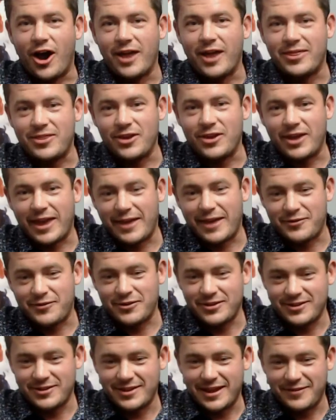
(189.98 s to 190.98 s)
I think
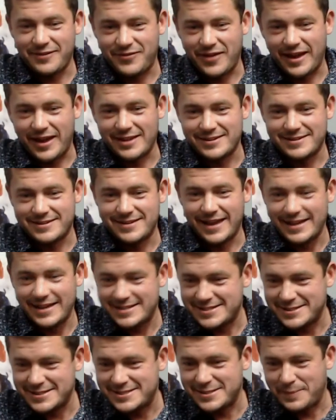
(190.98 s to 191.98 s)
everything.
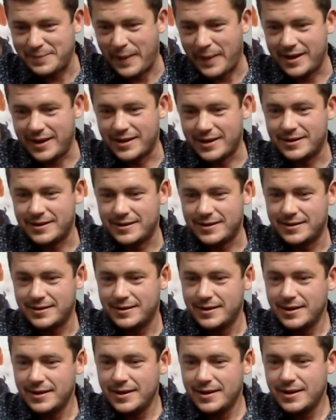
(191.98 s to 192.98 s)
It's dependent.
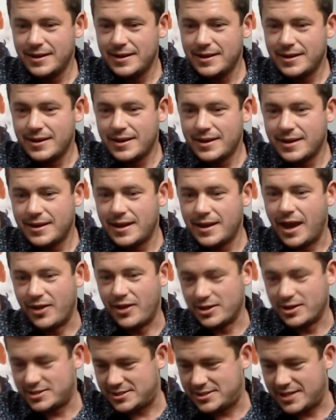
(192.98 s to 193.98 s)
Are
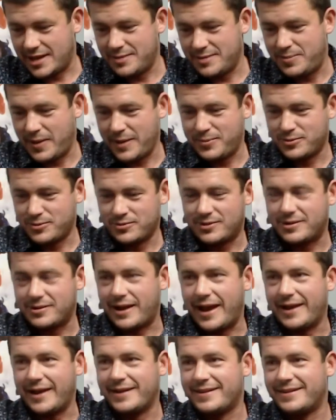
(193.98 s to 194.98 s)
those 10 people
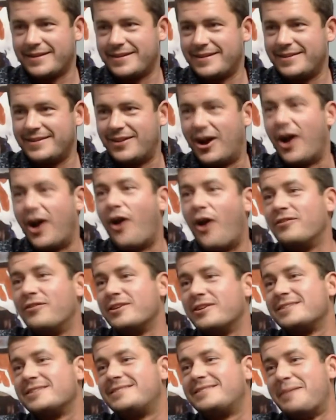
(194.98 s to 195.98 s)
greater than?
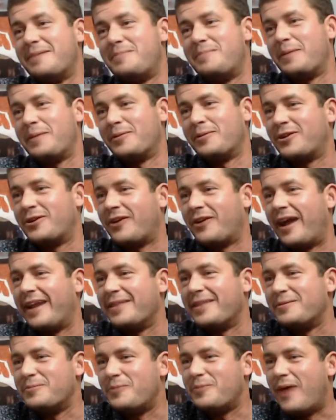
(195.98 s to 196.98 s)
Obviously 10 people are greater
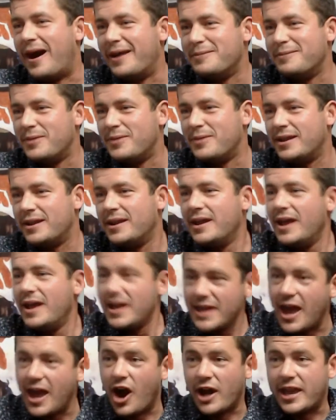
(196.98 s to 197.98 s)
than 1, but
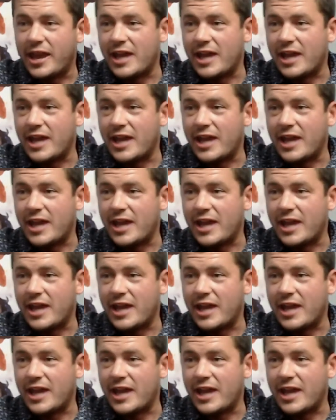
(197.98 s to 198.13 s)
yeah, I